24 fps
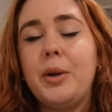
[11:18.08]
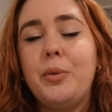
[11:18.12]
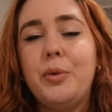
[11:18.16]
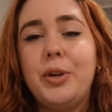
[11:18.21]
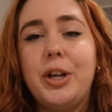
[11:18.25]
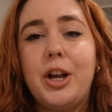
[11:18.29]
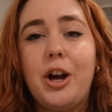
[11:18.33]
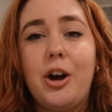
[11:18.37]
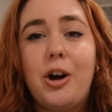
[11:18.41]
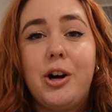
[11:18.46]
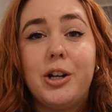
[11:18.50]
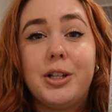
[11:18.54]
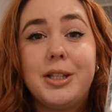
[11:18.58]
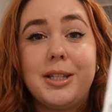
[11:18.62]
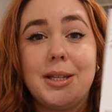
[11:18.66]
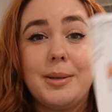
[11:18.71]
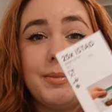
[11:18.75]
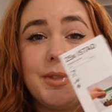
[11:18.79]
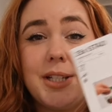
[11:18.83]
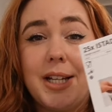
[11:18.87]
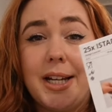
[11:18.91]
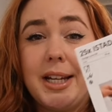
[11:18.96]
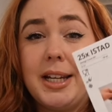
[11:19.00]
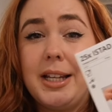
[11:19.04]
We got
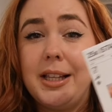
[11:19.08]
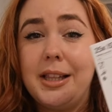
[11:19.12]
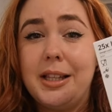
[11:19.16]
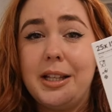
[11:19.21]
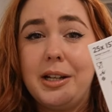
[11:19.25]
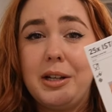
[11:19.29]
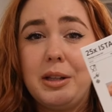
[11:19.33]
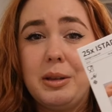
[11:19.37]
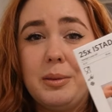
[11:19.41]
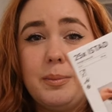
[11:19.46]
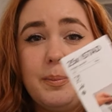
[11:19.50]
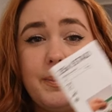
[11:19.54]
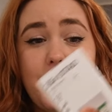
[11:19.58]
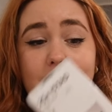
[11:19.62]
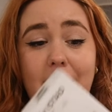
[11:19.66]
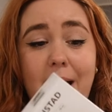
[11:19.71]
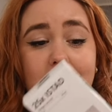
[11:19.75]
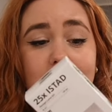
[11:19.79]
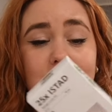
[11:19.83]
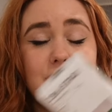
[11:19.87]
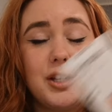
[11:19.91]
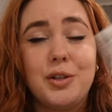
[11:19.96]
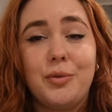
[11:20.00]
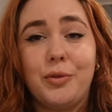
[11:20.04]
some tiny little
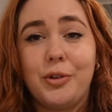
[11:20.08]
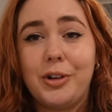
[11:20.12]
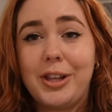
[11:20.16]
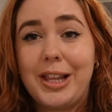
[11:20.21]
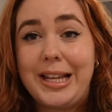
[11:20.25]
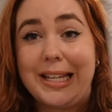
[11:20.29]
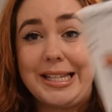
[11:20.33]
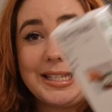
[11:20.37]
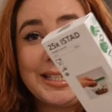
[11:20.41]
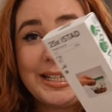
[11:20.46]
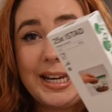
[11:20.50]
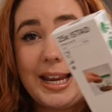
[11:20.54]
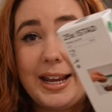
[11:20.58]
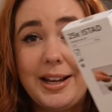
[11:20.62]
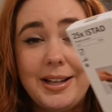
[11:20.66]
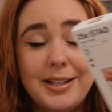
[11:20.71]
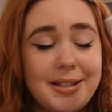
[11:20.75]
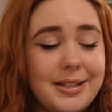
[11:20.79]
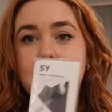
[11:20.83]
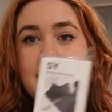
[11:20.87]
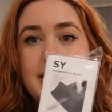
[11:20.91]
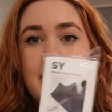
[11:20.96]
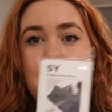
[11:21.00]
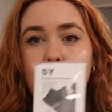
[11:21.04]
bags for like snacks,
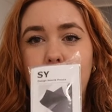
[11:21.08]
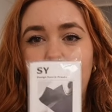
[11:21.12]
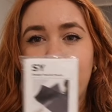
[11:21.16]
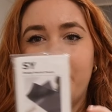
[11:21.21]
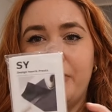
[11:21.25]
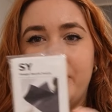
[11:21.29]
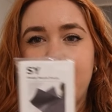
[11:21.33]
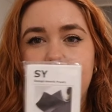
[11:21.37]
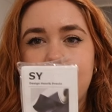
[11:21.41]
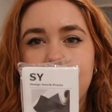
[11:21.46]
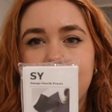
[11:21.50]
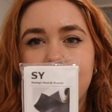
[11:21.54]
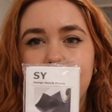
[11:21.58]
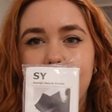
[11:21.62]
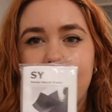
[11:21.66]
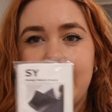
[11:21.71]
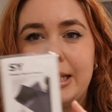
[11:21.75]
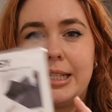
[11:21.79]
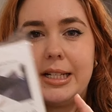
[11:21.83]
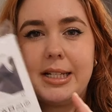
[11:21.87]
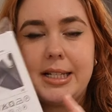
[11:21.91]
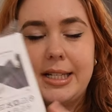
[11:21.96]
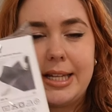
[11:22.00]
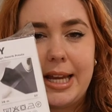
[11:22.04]
some of this
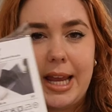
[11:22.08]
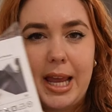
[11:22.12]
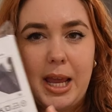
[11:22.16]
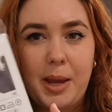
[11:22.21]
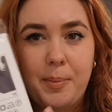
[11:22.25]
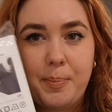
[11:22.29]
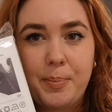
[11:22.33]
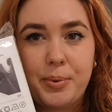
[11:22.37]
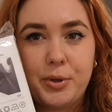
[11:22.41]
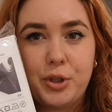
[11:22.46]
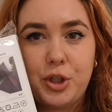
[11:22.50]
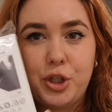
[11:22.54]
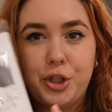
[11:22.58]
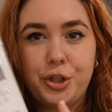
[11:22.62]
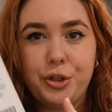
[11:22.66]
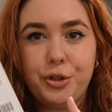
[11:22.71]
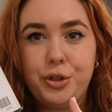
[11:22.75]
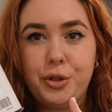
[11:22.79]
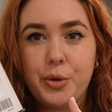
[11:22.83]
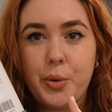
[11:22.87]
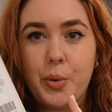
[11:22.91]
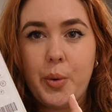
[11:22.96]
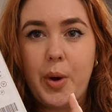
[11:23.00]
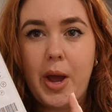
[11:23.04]
like tape to
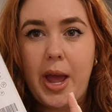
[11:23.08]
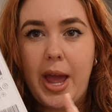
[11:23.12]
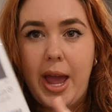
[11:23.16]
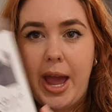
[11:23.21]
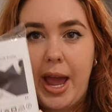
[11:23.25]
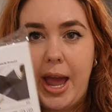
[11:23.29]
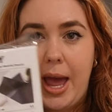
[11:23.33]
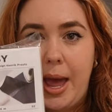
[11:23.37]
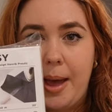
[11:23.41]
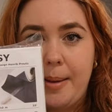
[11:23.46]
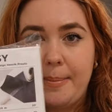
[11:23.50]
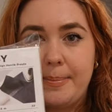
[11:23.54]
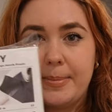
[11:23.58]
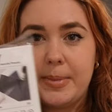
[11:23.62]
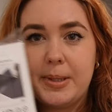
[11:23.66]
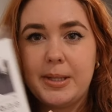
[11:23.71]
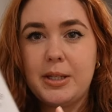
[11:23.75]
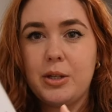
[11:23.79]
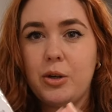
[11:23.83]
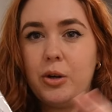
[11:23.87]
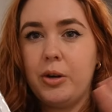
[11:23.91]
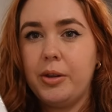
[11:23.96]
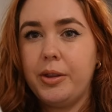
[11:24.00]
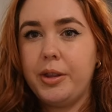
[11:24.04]
do
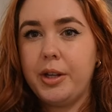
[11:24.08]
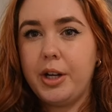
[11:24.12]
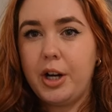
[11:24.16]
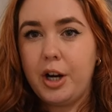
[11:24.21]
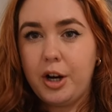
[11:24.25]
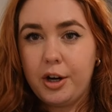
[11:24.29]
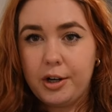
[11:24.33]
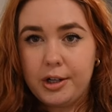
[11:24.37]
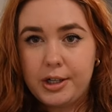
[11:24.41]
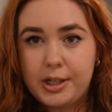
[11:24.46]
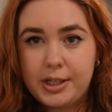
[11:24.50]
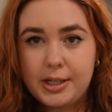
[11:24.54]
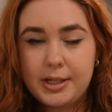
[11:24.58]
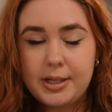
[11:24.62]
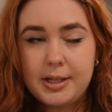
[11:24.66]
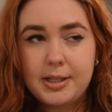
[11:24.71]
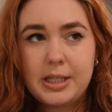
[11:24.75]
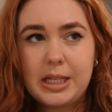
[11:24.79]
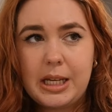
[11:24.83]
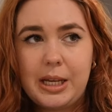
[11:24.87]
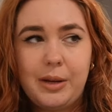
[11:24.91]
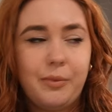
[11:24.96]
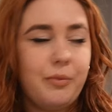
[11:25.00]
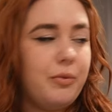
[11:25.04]
M's on the
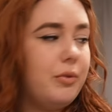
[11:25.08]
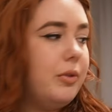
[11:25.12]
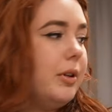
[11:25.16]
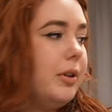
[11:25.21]
curtains if